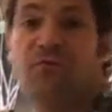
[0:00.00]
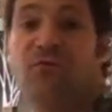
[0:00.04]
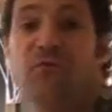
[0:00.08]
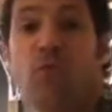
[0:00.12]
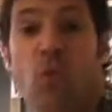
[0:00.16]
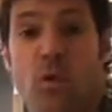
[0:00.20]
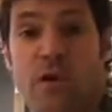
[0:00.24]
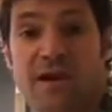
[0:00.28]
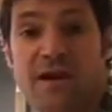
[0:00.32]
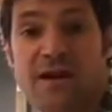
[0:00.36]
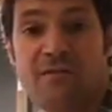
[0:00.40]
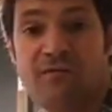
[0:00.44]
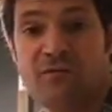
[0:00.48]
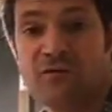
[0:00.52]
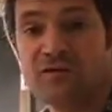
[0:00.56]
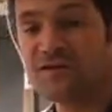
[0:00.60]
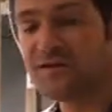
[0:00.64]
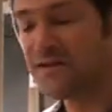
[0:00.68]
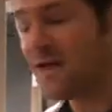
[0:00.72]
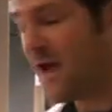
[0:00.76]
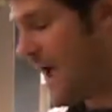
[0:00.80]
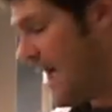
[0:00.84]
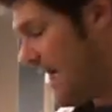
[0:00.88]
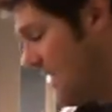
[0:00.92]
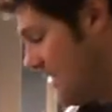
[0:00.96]
forty different
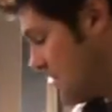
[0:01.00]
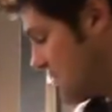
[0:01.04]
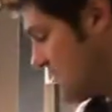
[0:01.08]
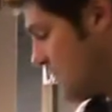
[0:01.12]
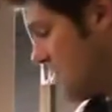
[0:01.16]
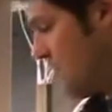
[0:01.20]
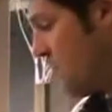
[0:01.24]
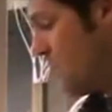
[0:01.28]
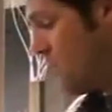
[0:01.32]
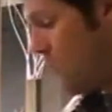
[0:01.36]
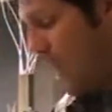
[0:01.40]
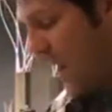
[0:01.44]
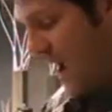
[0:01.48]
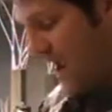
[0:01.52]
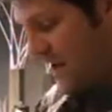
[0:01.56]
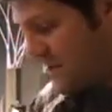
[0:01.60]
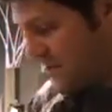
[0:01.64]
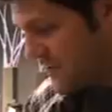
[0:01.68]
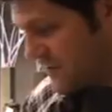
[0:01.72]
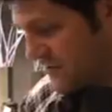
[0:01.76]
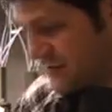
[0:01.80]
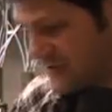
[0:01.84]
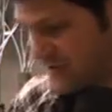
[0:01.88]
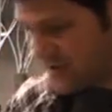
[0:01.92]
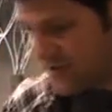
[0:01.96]
styles, from
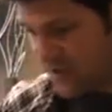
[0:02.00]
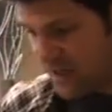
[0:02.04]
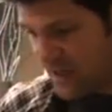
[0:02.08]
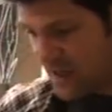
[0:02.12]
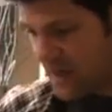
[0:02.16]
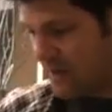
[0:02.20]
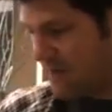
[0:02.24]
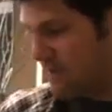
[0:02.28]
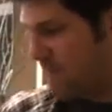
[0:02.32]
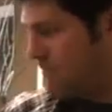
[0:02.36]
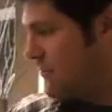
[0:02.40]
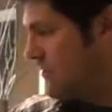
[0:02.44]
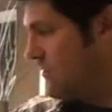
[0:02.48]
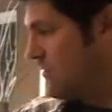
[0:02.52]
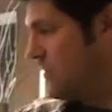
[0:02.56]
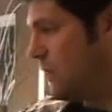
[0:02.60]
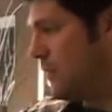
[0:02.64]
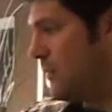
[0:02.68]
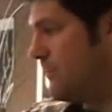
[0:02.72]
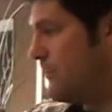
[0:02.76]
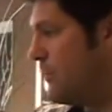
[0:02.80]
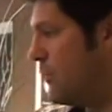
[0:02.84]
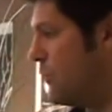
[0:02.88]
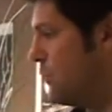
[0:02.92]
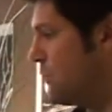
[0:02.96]
wedges to
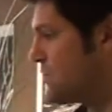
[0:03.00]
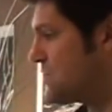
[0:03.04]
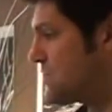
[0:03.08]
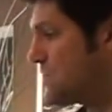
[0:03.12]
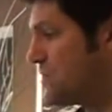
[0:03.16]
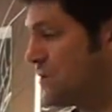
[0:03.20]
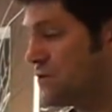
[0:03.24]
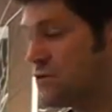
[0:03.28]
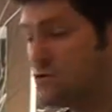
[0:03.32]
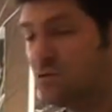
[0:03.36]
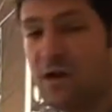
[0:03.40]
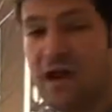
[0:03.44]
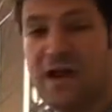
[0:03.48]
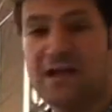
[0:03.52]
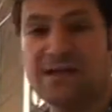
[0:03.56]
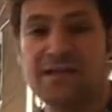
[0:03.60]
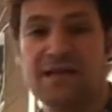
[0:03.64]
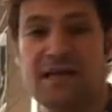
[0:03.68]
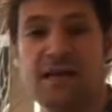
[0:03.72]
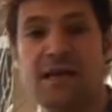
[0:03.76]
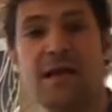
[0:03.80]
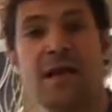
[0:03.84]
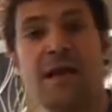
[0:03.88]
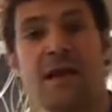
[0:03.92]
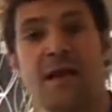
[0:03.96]
little boots to
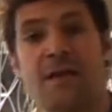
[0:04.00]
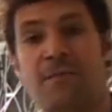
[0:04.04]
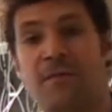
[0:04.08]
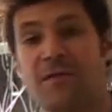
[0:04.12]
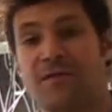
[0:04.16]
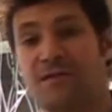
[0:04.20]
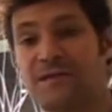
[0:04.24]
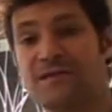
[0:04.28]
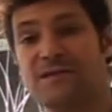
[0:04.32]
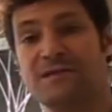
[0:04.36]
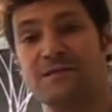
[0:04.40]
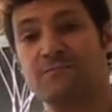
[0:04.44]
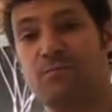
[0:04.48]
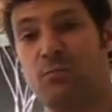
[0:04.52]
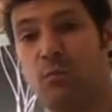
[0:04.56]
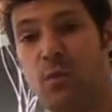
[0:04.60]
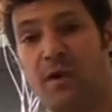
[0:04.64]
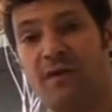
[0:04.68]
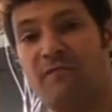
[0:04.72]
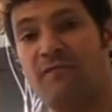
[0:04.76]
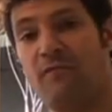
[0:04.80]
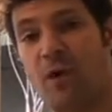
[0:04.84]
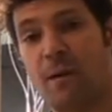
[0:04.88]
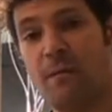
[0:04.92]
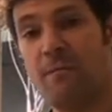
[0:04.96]
dressy, but this is
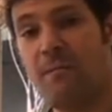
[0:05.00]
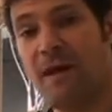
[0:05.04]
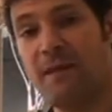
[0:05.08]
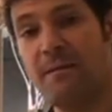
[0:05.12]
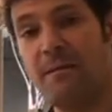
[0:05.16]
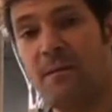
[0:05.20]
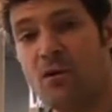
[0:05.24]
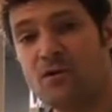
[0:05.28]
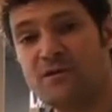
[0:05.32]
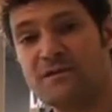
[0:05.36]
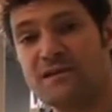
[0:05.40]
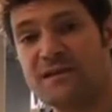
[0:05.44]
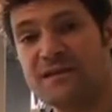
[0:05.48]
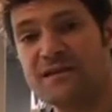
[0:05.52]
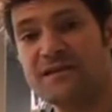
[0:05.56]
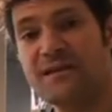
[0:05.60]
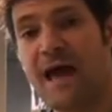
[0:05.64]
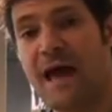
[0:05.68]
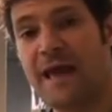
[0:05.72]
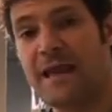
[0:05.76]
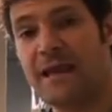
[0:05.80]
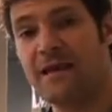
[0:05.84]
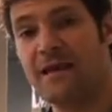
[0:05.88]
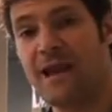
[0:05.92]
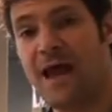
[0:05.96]
one of my, my most
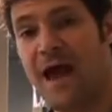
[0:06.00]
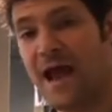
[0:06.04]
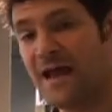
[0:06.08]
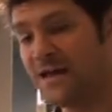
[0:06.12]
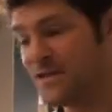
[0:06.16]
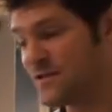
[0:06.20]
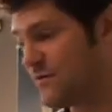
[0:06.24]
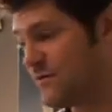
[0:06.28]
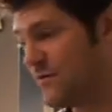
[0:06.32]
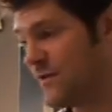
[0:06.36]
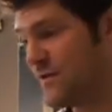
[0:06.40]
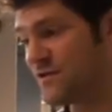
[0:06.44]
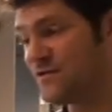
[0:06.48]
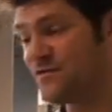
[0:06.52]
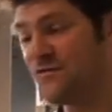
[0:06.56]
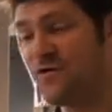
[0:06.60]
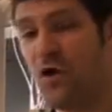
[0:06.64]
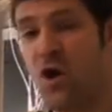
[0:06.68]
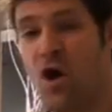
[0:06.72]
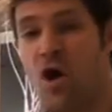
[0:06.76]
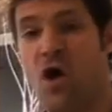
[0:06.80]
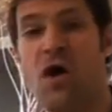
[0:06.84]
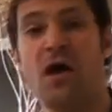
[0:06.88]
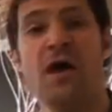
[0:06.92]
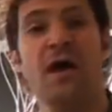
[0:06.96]
exciting lines for this
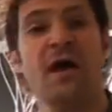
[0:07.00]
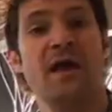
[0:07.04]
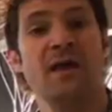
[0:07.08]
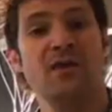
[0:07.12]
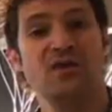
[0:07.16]
fall.